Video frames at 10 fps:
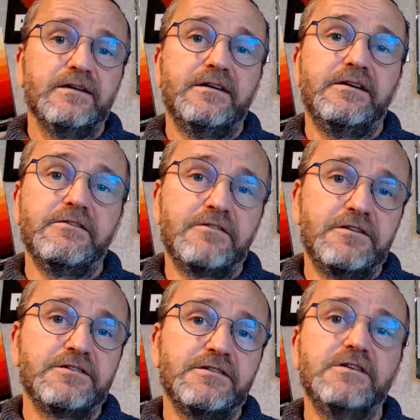You
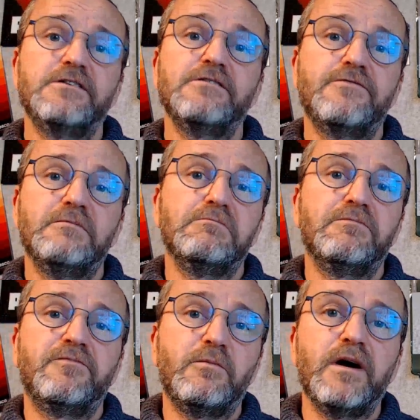can see
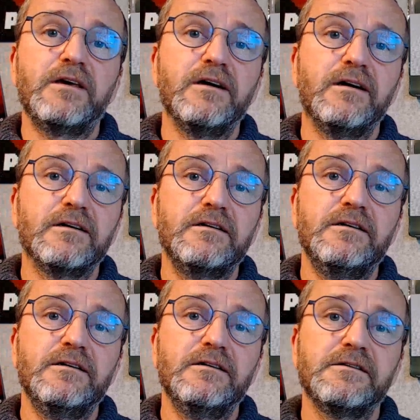from my
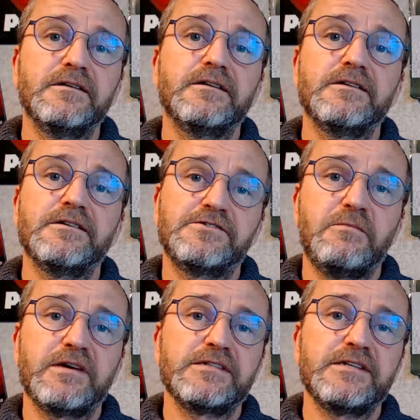garden
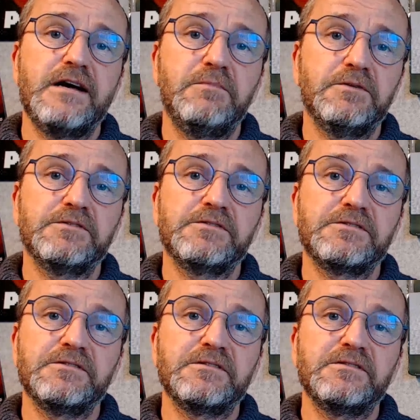some examples
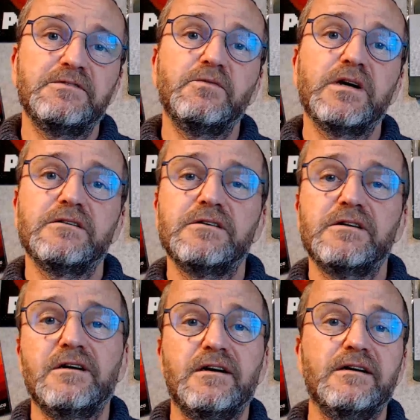where
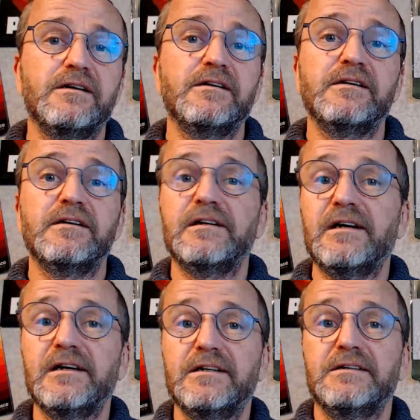
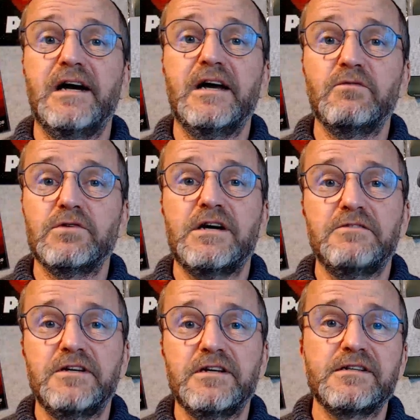I was
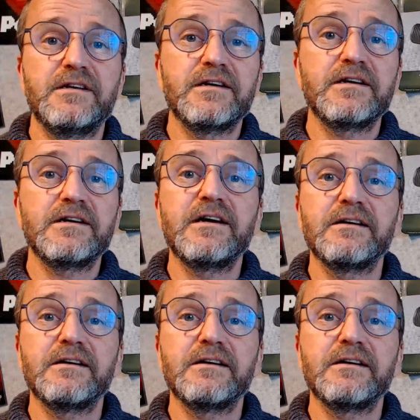out yesterday